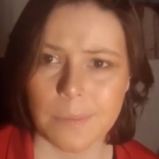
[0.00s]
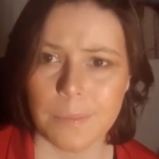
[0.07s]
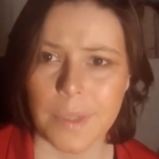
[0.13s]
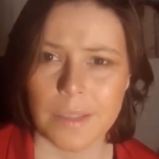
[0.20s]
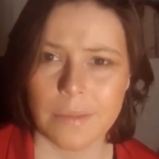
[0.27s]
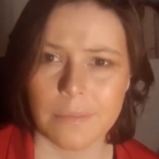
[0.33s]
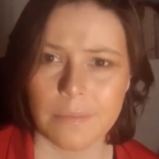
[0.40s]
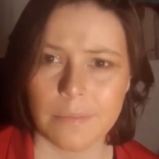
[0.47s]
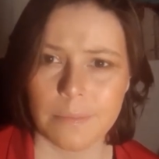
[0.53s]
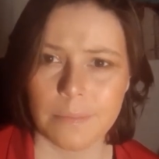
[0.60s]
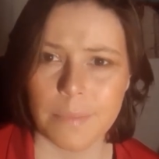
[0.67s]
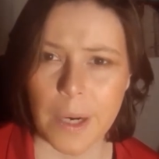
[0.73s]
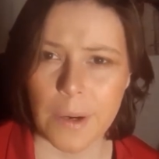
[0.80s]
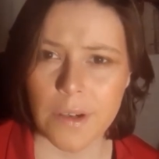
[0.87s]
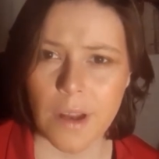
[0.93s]
but
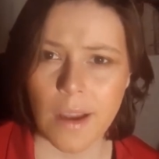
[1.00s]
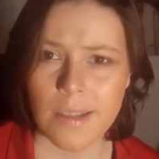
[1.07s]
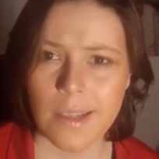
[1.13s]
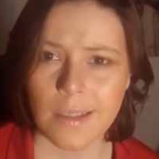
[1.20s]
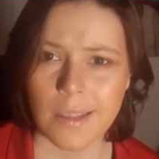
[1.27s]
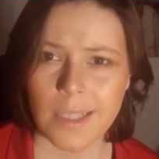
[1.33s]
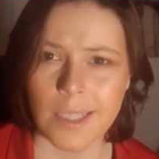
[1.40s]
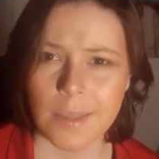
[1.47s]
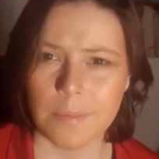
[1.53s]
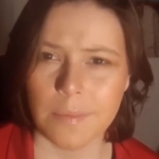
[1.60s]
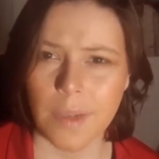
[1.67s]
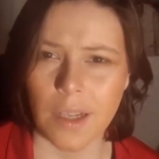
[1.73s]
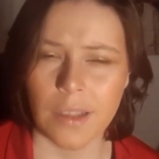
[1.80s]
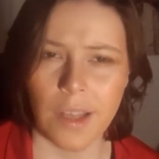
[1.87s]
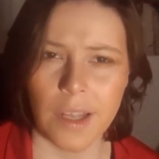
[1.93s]
paradoxically,
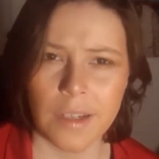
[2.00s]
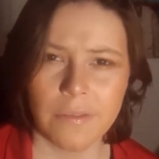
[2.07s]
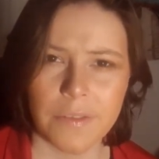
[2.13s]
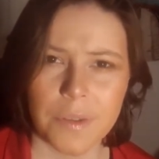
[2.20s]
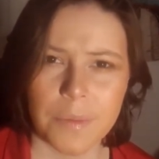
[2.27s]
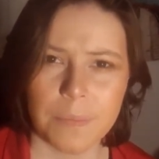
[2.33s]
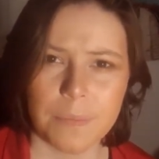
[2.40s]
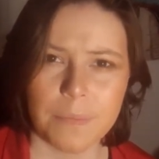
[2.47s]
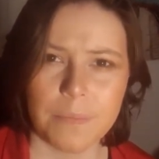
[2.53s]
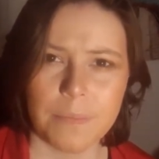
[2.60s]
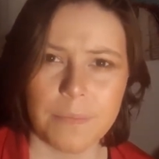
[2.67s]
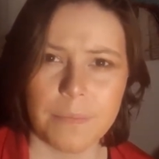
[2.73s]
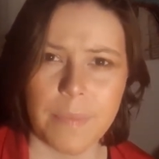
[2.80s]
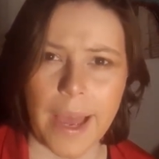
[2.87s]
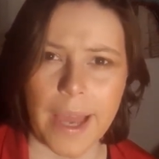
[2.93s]
a lot of the
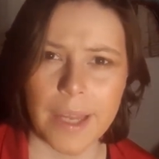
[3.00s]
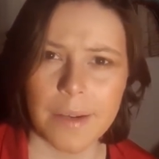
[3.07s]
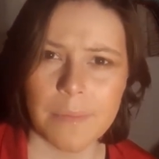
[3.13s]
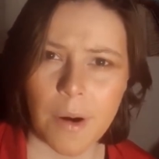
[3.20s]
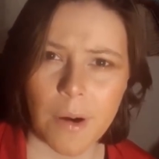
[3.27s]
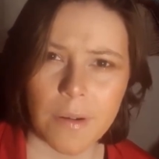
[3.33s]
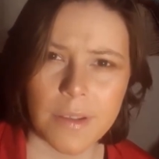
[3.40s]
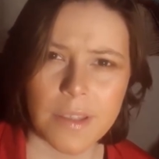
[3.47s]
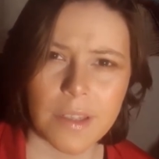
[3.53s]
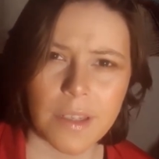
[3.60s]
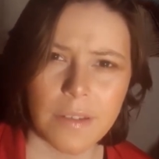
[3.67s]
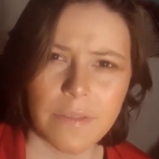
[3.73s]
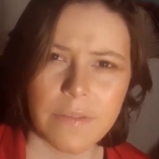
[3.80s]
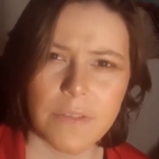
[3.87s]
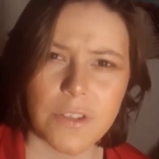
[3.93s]
bad parts
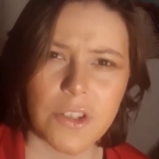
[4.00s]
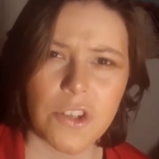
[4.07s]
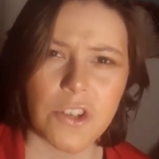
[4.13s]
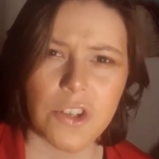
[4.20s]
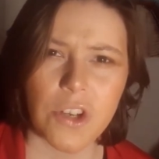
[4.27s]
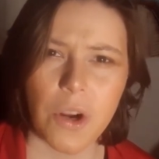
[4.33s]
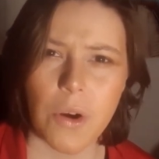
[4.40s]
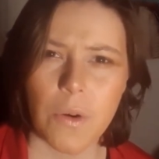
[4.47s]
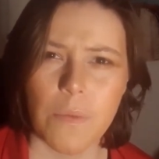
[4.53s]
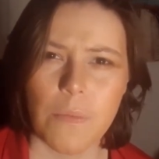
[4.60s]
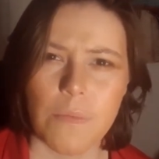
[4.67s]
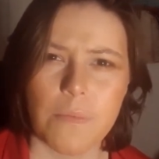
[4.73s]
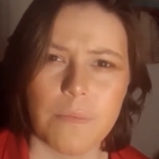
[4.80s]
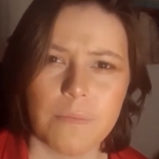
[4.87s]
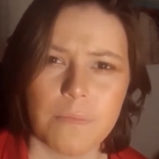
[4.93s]
of the
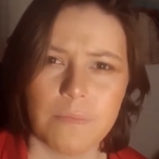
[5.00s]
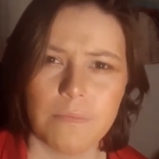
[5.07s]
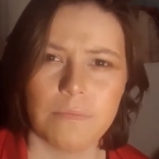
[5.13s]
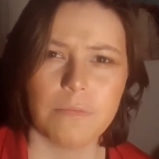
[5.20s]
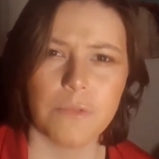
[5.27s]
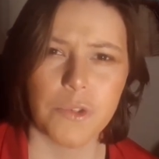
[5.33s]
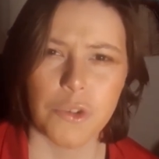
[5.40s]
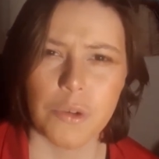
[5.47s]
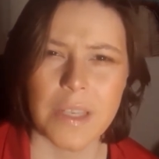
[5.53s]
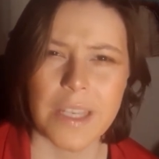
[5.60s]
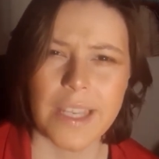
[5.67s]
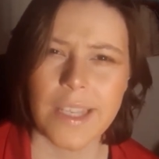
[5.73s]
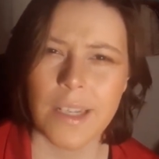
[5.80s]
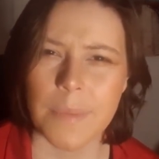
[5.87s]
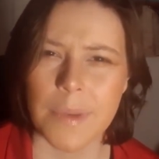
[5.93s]
show drew
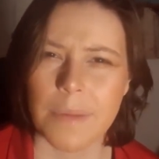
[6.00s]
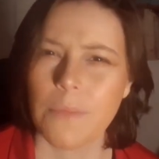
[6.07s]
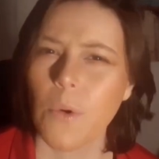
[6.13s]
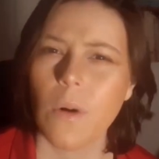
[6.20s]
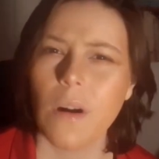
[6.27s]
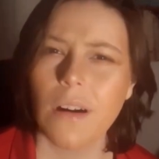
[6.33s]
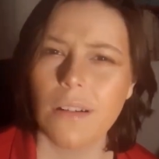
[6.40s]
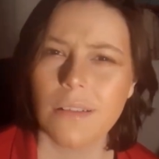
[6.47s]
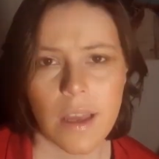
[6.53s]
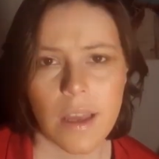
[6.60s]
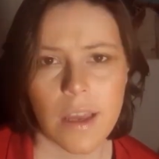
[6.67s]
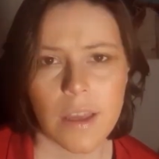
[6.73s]
me in a bit more.